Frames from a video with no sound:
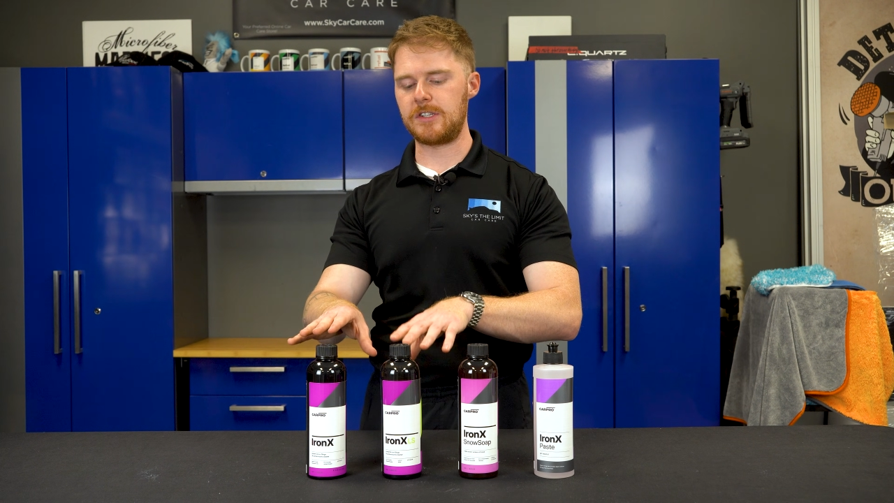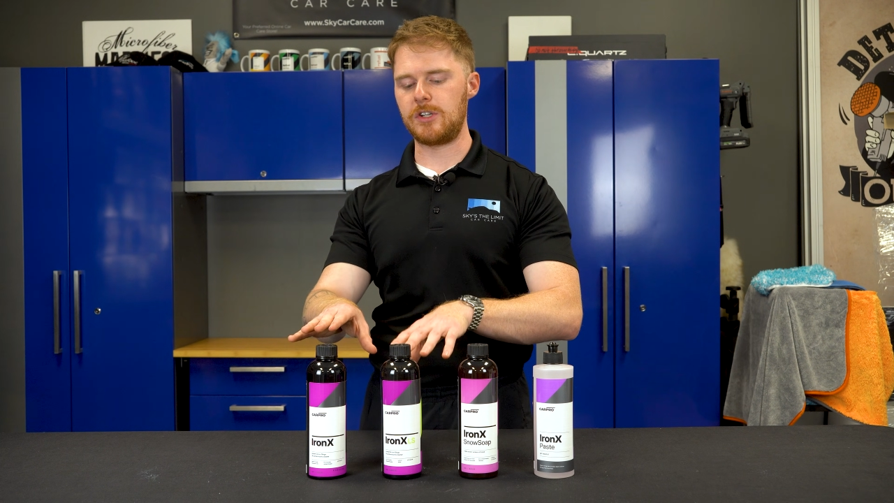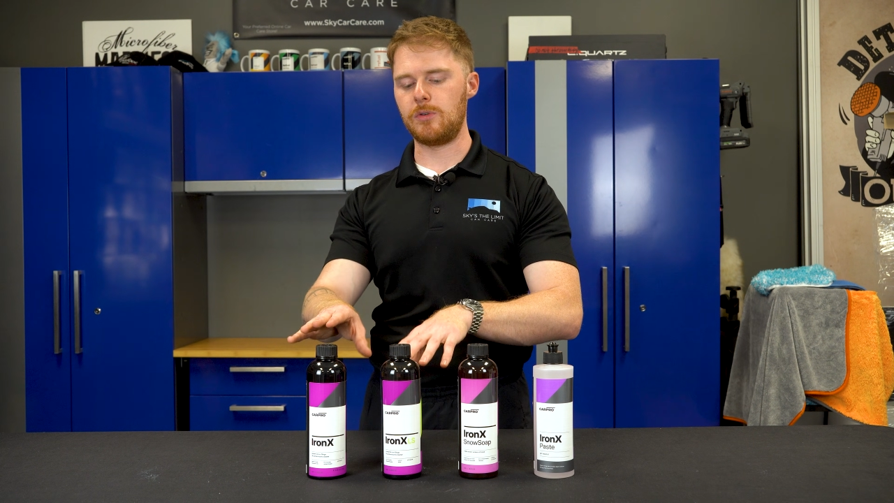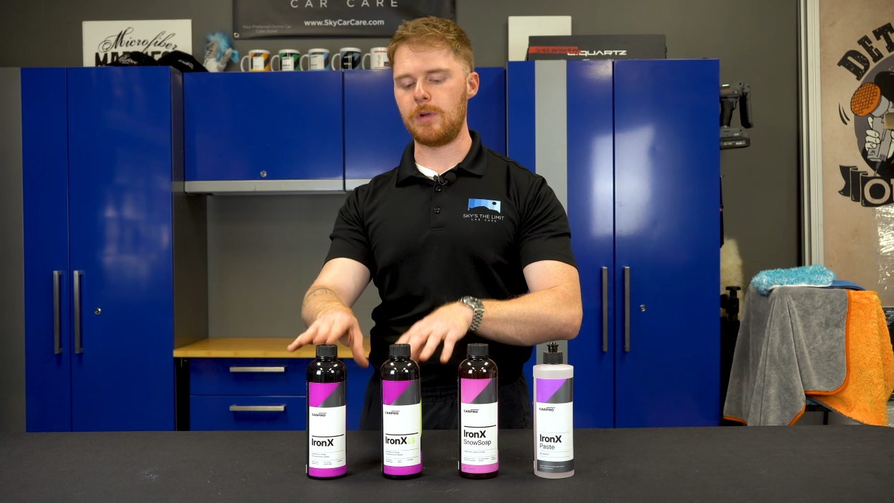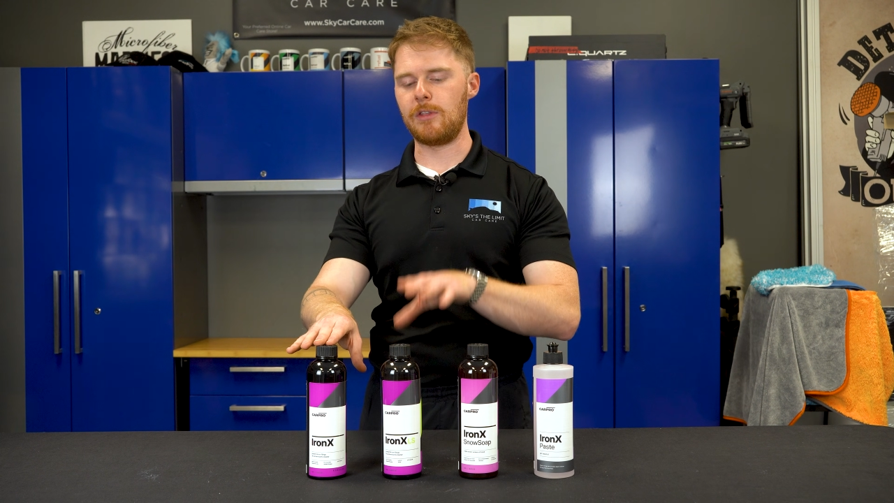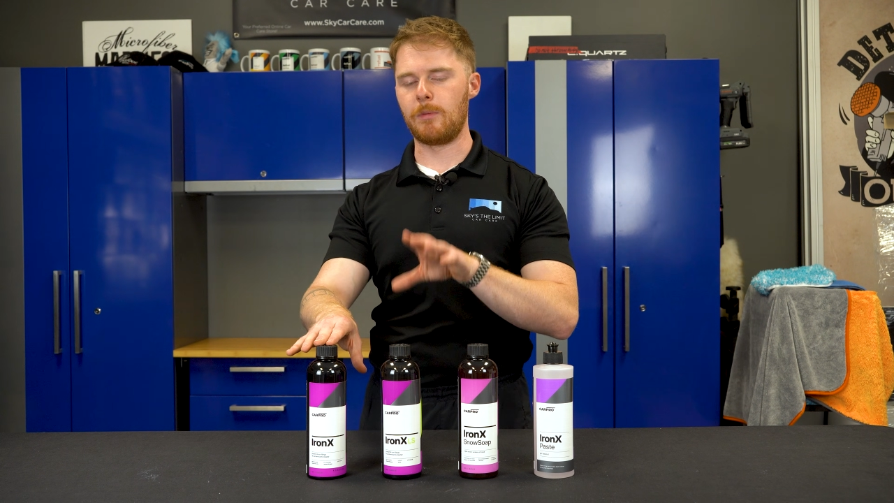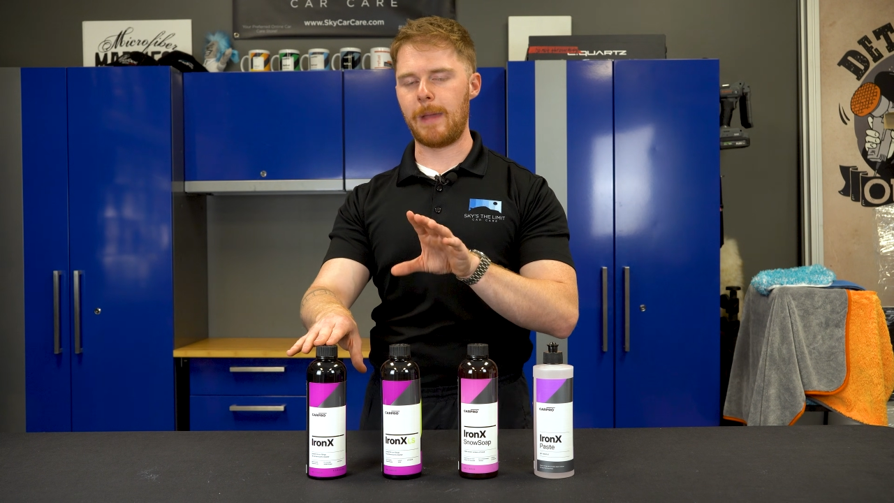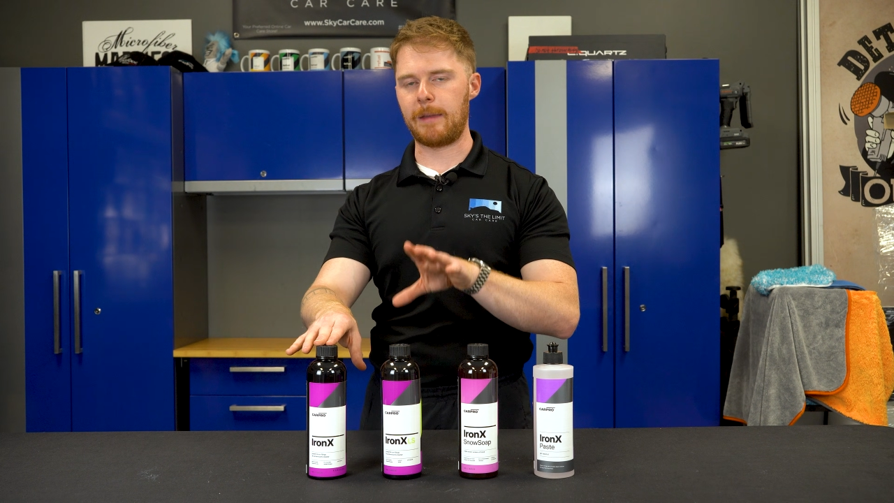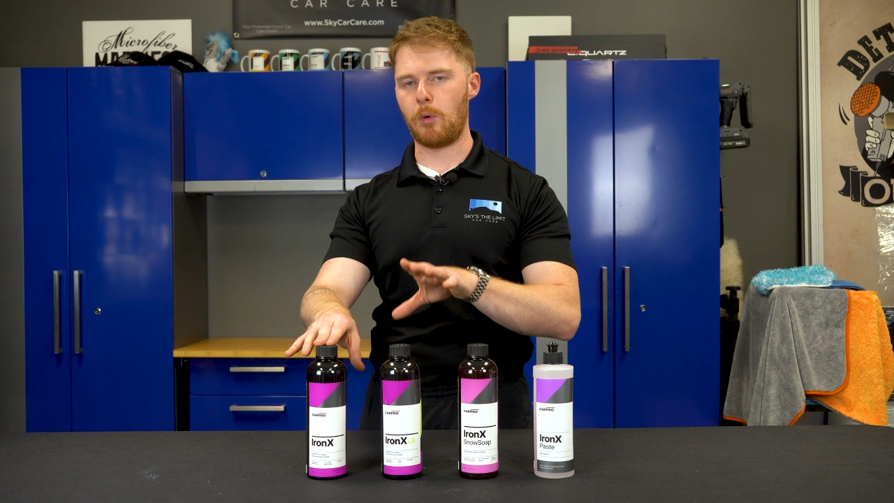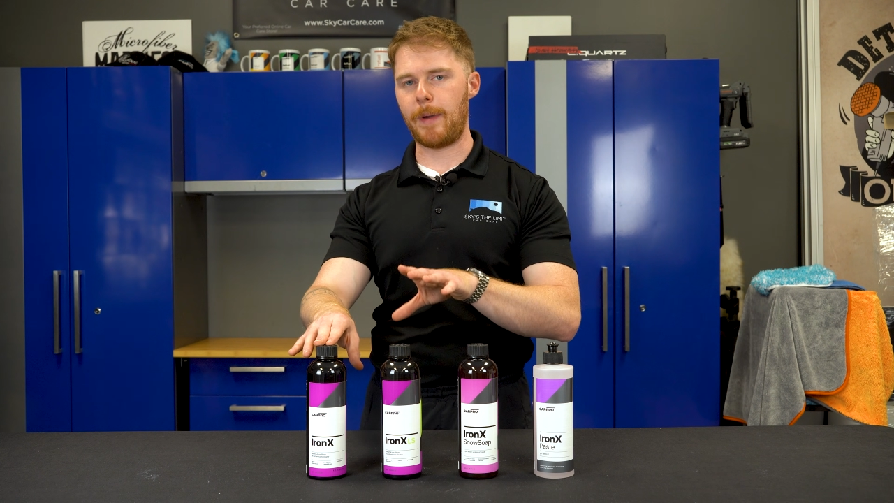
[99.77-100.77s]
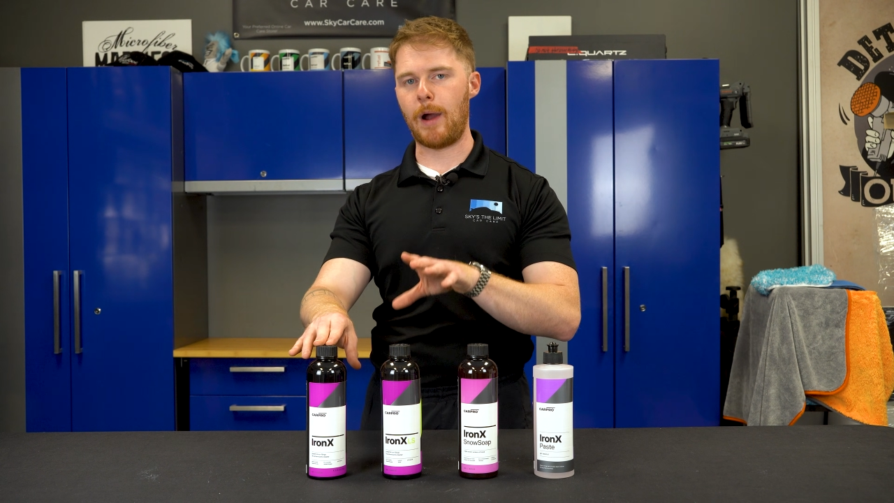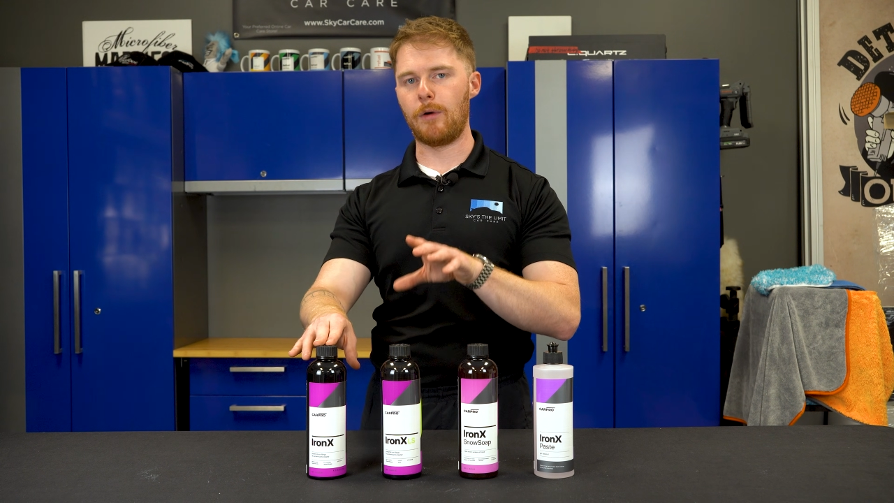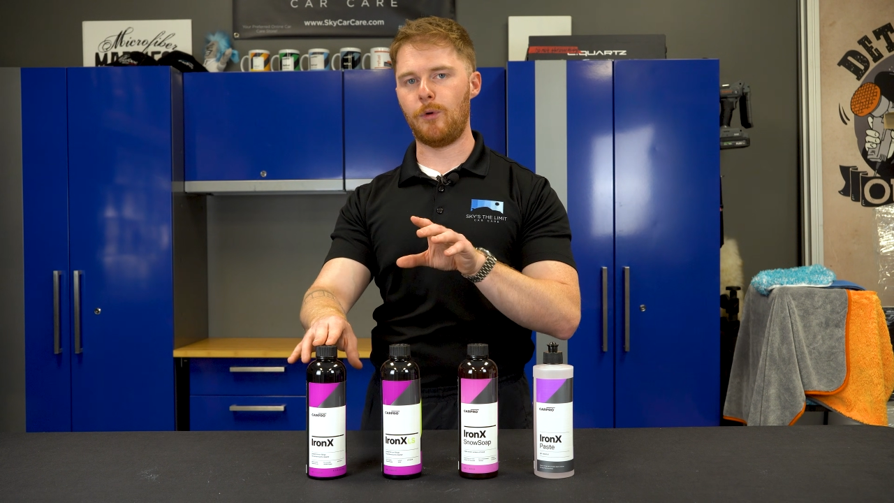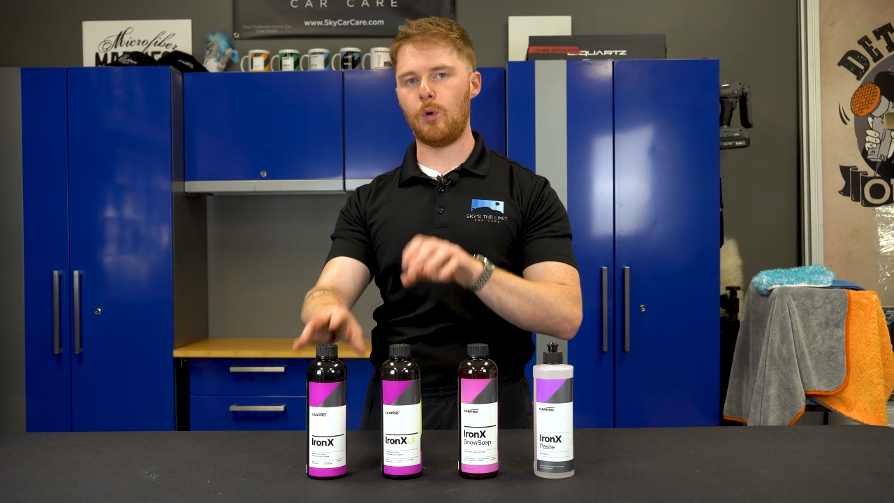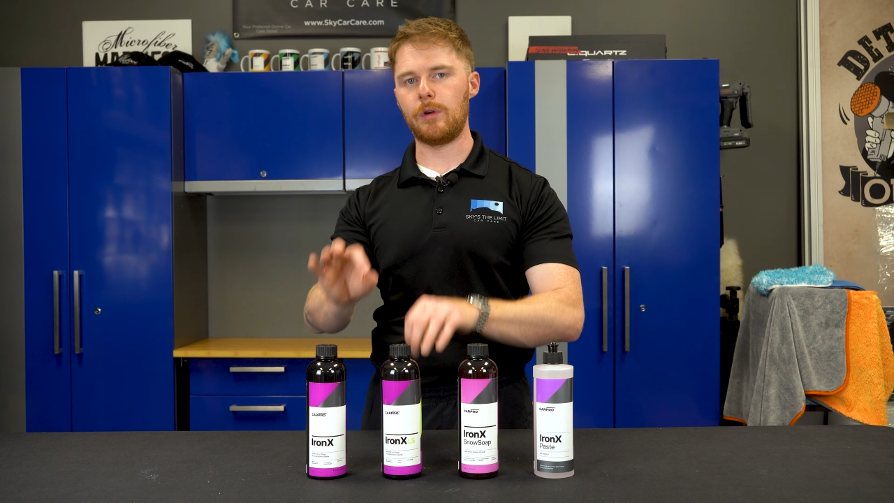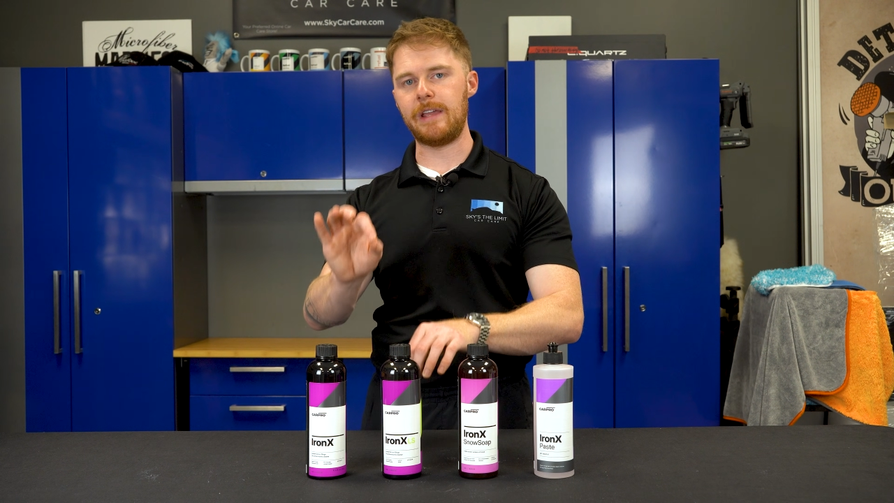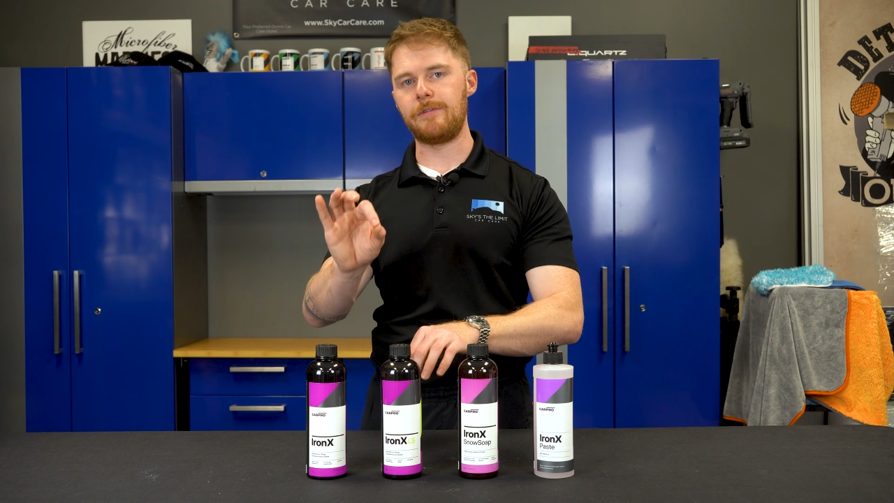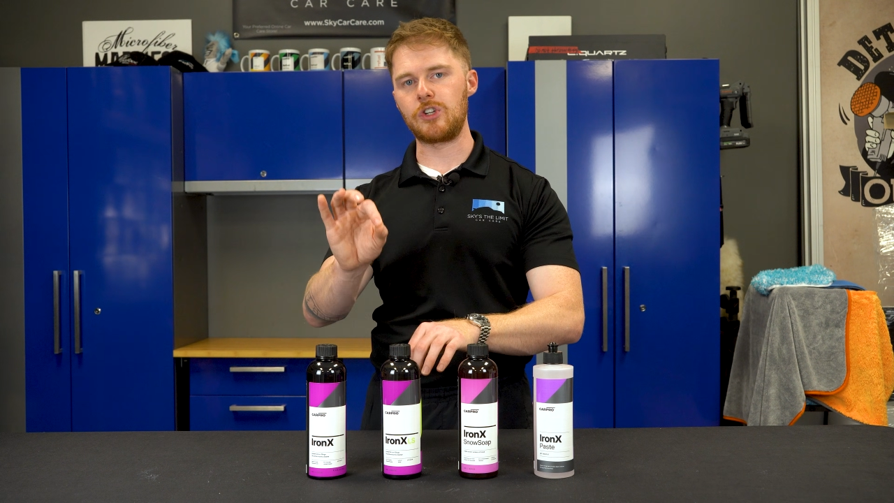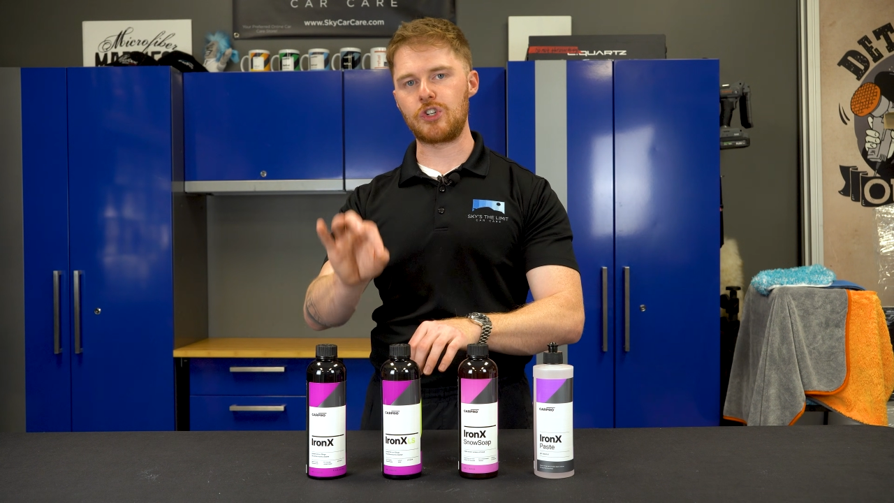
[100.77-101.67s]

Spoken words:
to either make it more powerful or even to